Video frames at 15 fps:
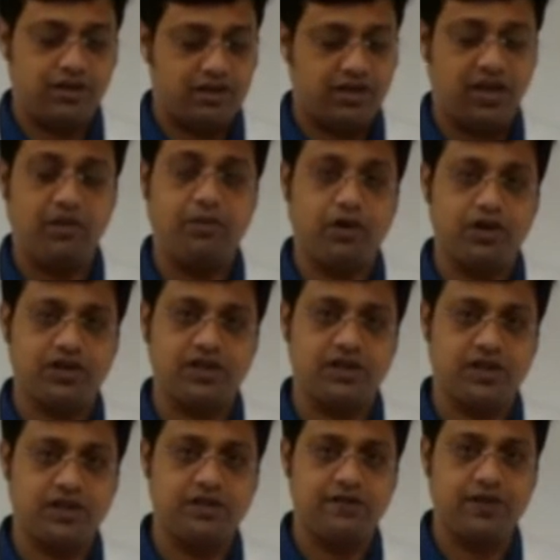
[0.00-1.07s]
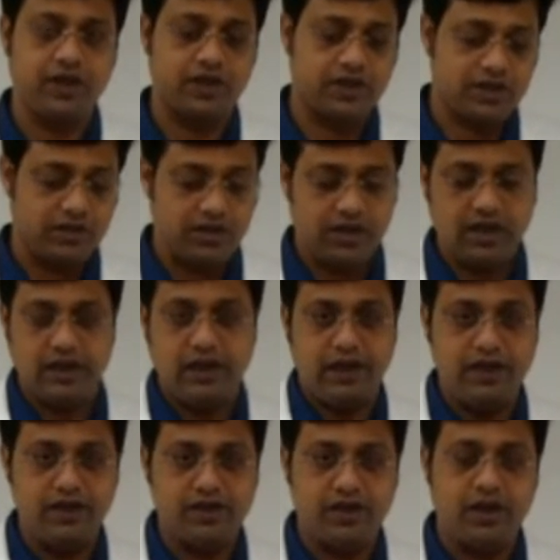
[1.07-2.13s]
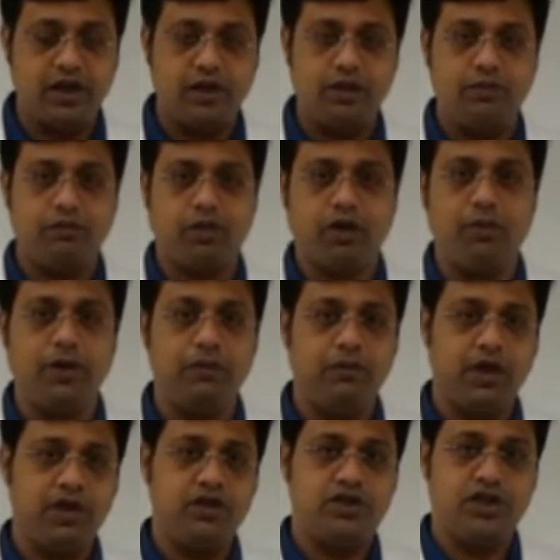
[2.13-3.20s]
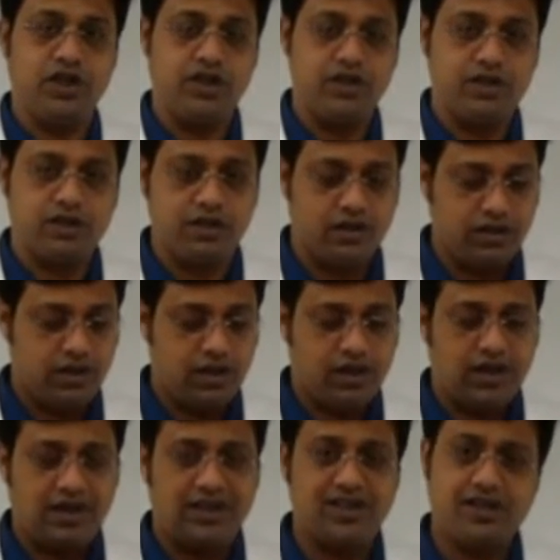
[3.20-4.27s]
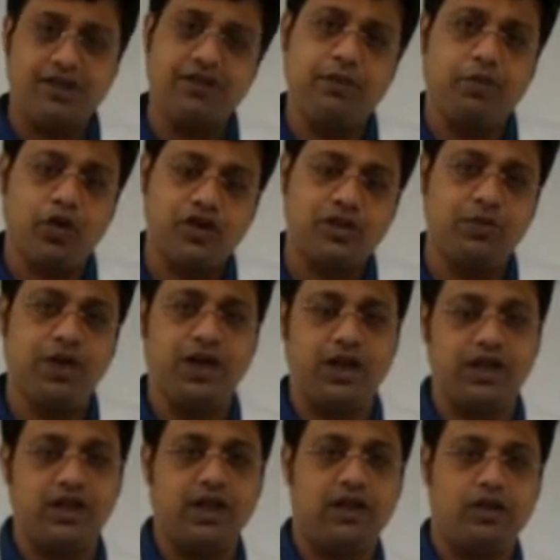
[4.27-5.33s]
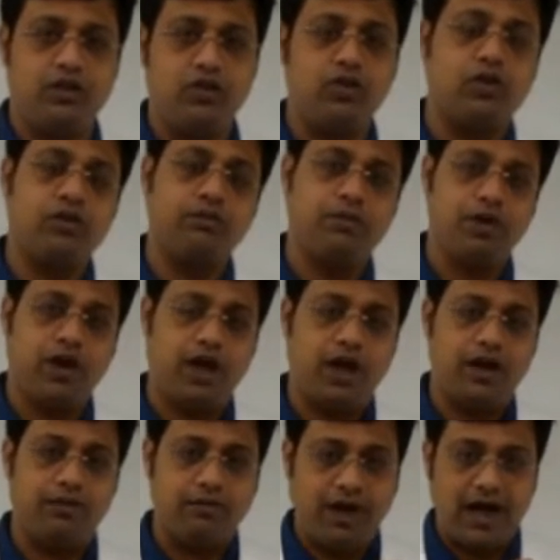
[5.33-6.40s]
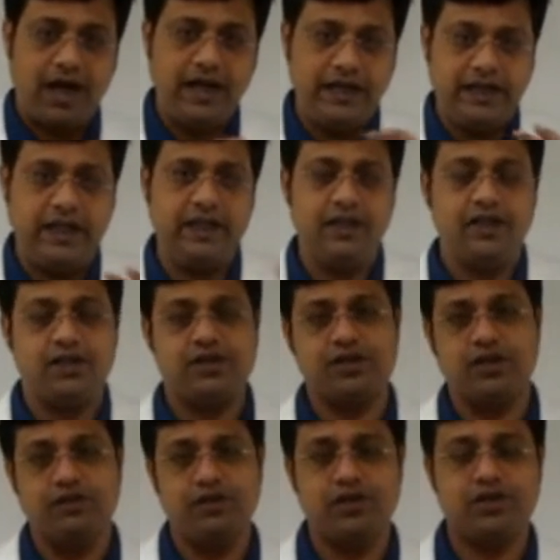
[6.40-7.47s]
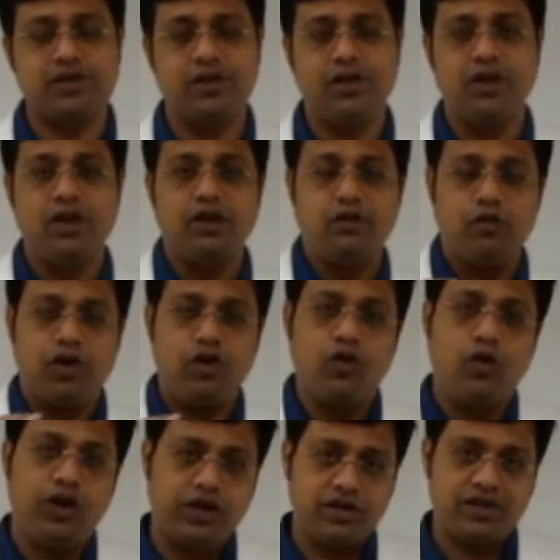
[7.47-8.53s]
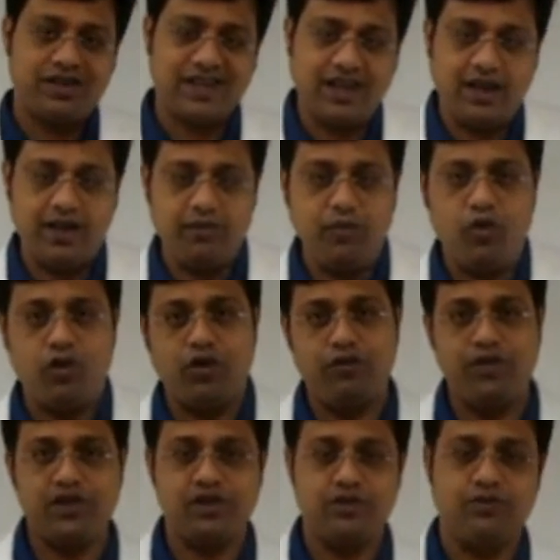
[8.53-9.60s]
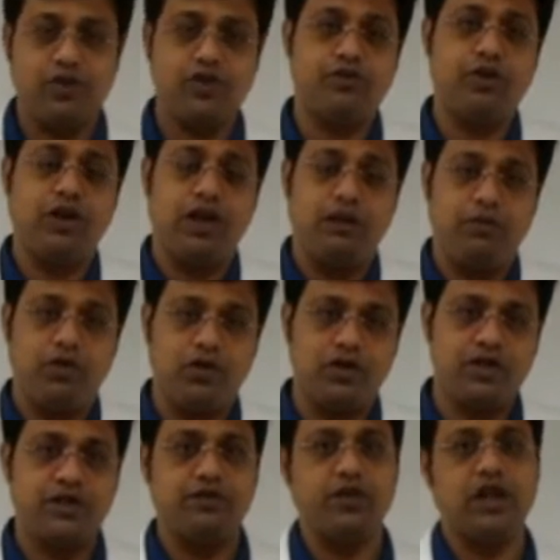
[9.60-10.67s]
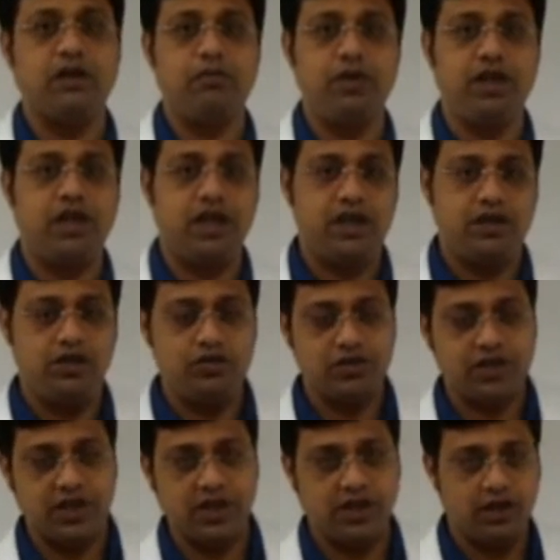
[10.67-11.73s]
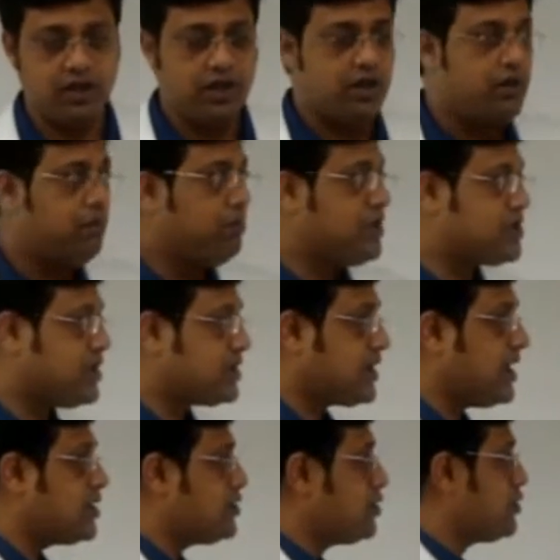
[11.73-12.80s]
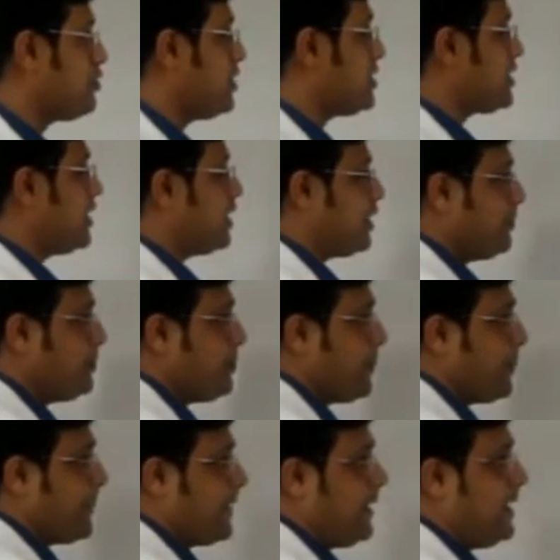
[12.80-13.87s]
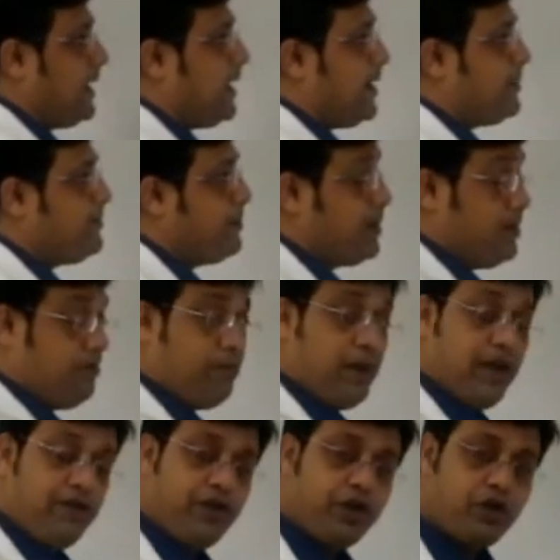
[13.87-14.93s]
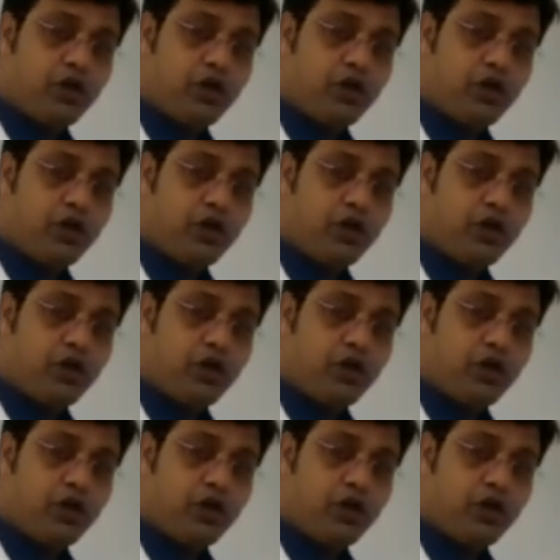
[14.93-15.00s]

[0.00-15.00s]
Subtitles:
three processes fixed, incident, problem, and change, there's every possibility that your IT service will go in a steady mode, which will help you achieve that BAU state, business as usual state. Benefit